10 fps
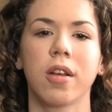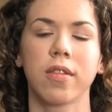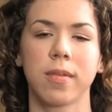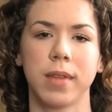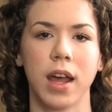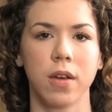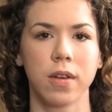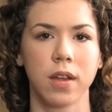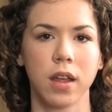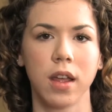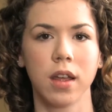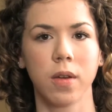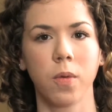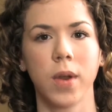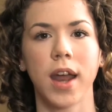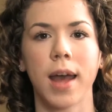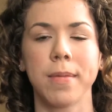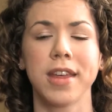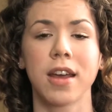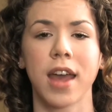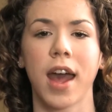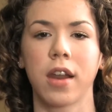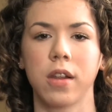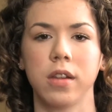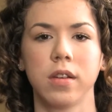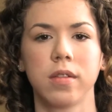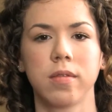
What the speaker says: years from now, when I'm a young adult.